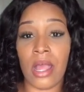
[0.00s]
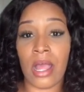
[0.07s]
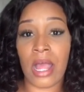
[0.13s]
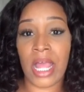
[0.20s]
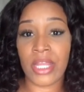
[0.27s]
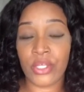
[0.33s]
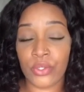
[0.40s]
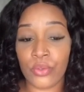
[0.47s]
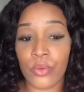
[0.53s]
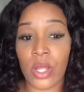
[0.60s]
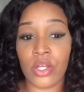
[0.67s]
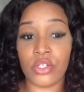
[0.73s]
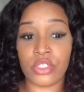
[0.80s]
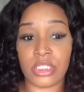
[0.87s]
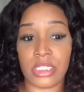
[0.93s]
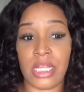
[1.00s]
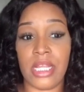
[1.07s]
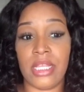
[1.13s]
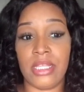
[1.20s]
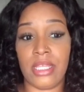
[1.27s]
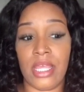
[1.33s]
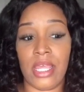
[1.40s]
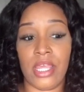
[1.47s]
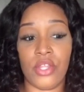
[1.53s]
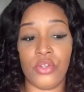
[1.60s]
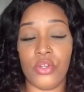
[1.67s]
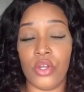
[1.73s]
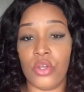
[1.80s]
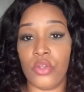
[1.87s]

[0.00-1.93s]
I do understand that, you know,